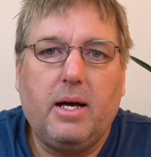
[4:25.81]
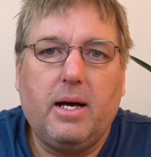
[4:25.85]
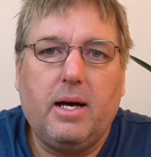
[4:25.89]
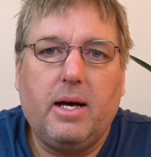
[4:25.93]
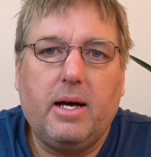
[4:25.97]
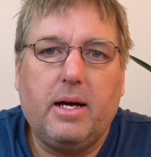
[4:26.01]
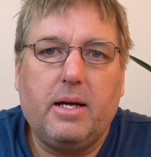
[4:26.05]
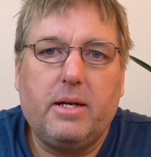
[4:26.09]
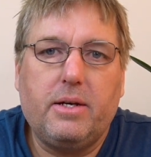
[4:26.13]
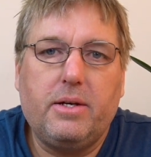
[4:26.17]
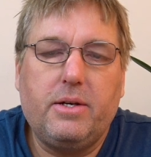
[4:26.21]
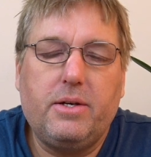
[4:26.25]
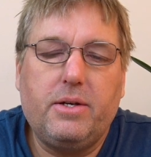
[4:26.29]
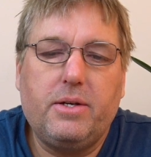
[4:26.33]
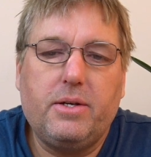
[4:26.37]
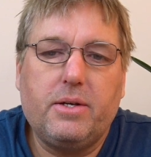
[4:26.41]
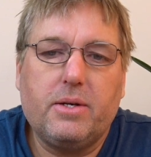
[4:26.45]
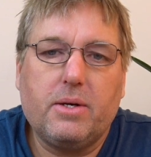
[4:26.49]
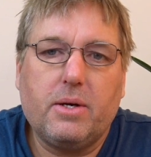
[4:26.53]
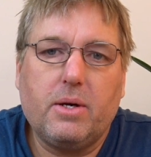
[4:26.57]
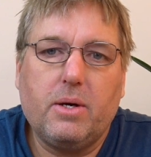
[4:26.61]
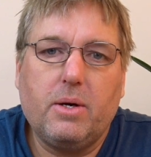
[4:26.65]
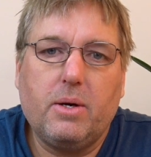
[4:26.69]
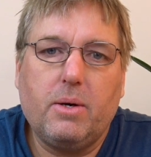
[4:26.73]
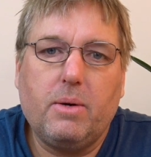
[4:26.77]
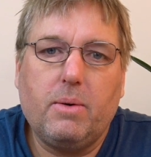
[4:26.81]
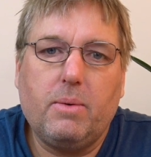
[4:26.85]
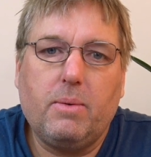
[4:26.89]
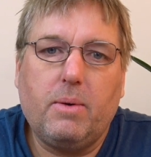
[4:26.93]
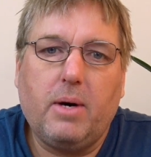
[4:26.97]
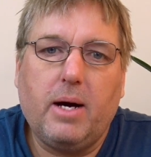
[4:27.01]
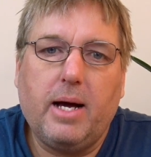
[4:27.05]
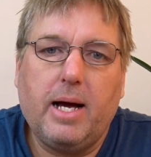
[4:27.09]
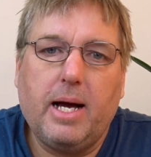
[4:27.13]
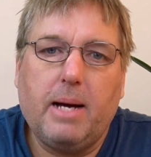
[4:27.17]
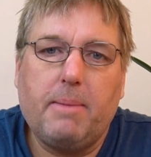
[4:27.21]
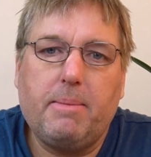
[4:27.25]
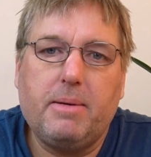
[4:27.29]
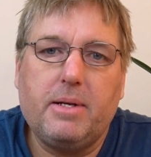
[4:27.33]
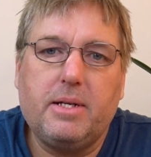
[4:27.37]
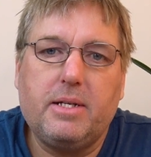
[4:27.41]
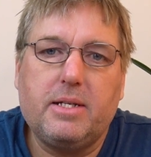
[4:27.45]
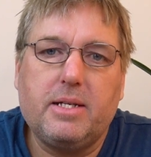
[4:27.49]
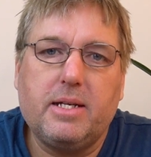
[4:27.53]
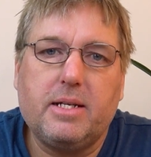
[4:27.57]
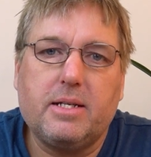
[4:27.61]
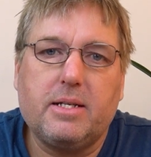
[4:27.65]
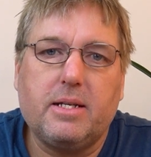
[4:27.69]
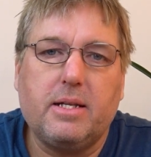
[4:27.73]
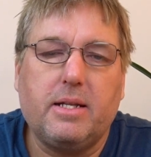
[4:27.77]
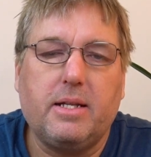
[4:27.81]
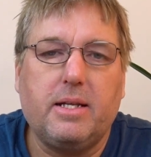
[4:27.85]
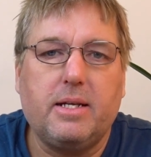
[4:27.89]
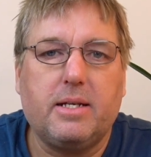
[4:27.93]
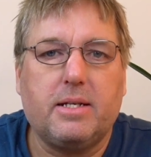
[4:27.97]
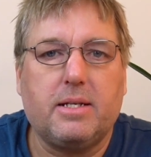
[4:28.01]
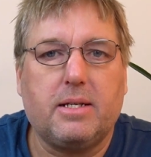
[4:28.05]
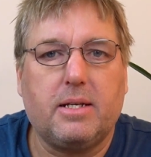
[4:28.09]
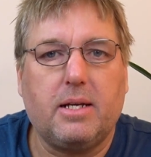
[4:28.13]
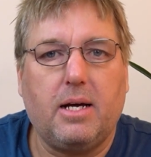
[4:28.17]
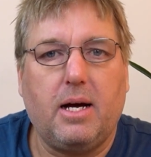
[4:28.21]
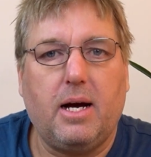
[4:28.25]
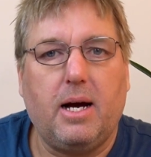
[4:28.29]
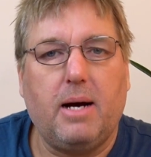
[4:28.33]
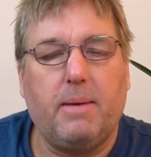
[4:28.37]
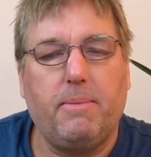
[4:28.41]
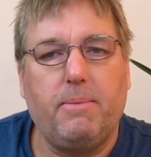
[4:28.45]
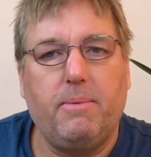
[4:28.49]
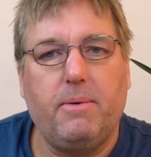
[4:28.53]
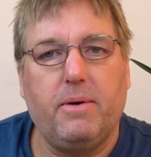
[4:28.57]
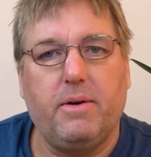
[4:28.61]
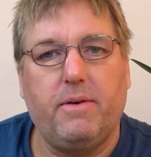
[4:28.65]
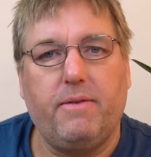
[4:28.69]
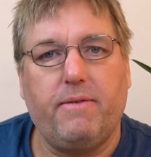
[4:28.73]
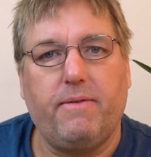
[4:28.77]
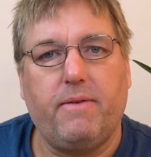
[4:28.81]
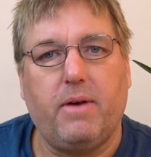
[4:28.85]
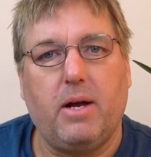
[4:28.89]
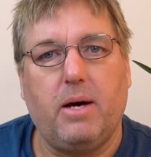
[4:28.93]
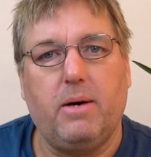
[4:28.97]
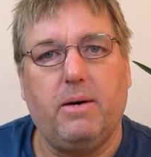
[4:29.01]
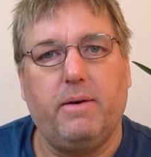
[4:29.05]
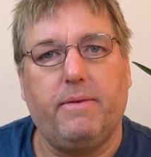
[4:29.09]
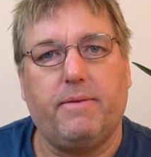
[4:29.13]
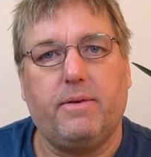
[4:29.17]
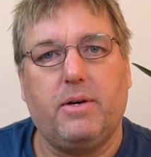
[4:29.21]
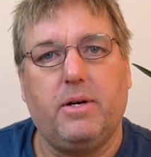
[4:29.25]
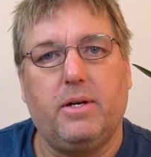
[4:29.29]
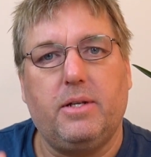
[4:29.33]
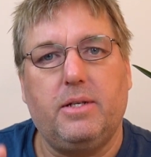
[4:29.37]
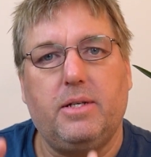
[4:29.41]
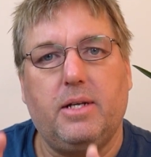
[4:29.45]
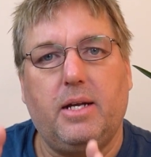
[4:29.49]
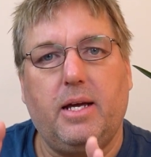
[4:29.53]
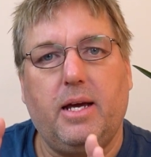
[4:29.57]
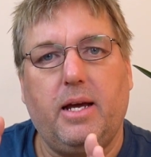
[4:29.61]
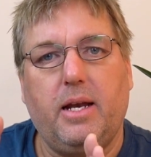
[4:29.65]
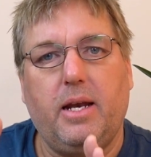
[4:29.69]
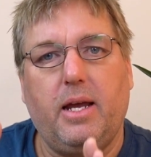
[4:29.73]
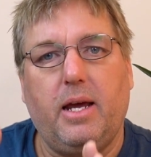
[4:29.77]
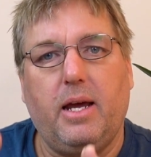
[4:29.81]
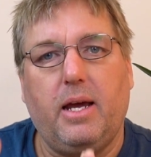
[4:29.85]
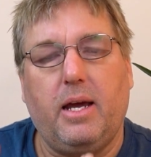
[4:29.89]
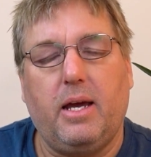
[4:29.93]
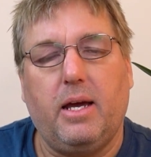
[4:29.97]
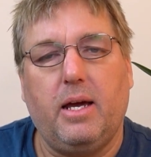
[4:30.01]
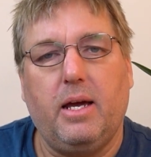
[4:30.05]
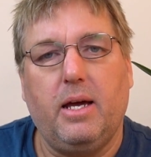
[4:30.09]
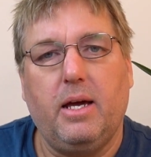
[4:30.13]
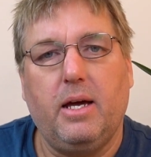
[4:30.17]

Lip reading: And what happens is that this upward flow of Kundalini